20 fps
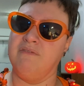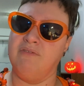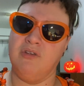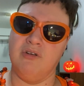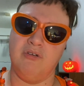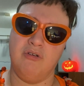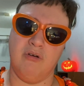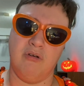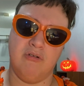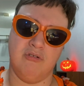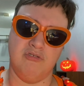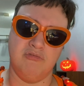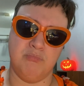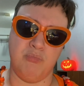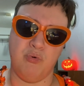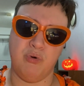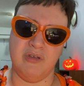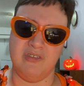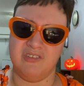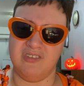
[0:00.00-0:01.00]
their daughters
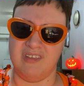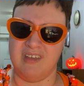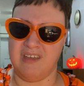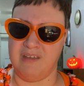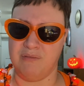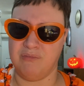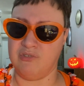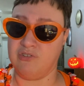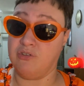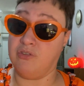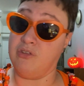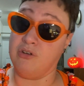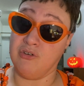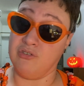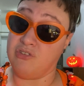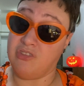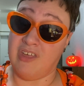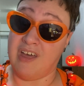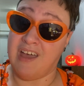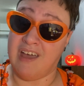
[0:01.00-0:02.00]
boys' names, so there's
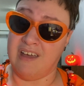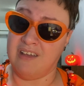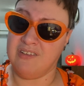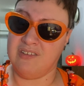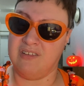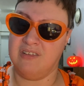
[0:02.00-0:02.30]
that.